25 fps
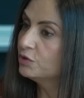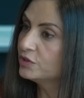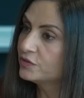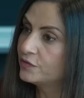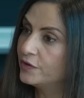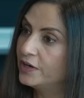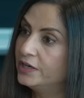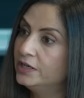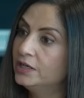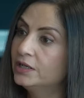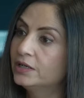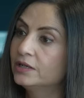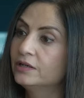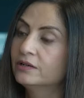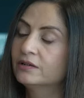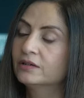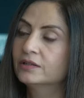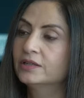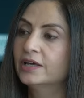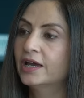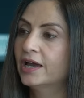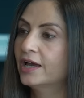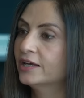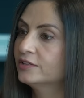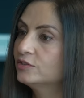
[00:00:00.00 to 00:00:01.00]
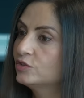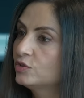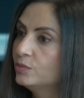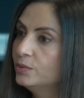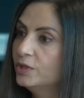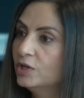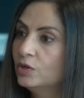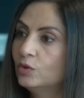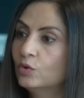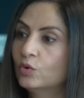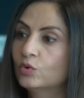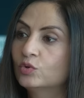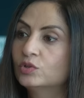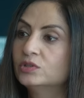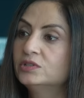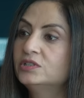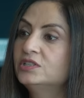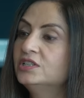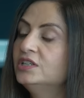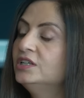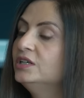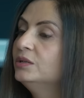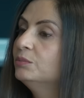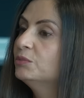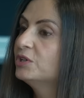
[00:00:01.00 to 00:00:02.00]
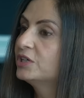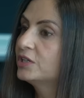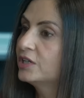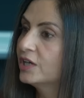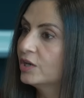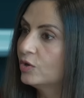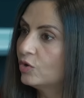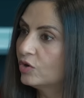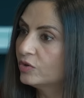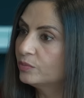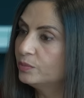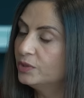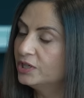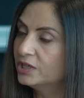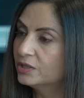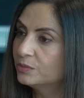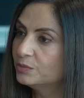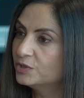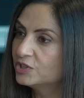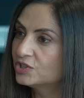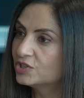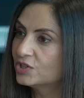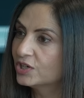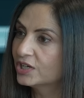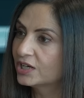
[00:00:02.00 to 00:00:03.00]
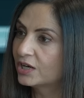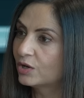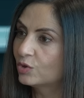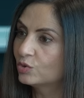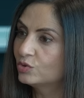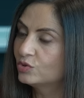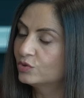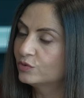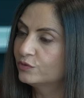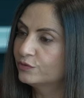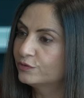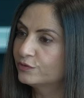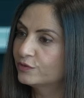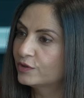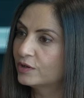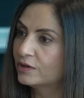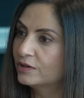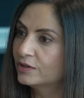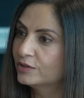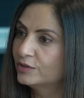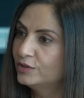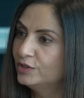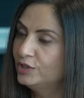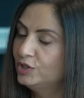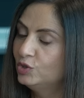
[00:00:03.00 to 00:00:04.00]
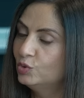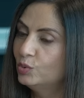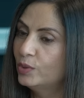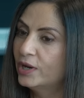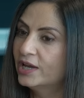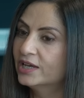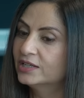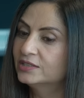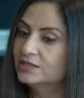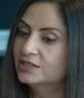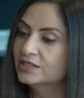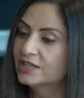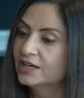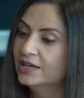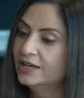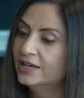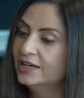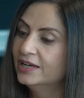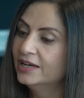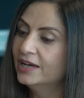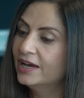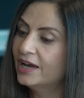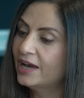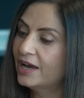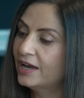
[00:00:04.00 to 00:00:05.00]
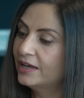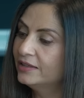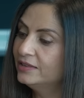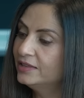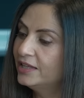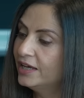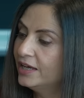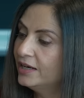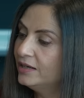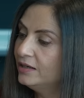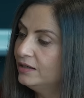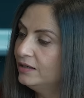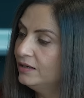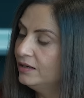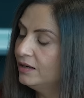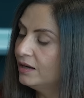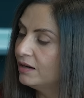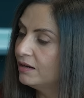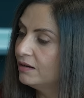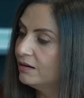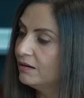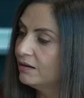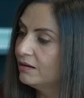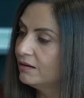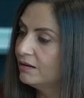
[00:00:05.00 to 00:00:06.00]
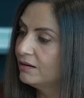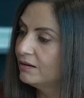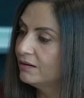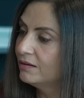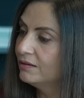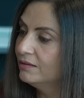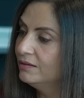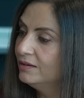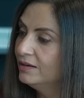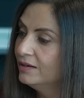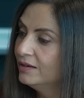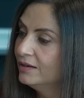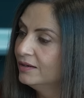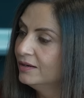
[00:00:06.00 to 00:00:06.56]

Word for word: was very clear there has to be a local team, it cannot be commissioning out of uh, the US. And then uh,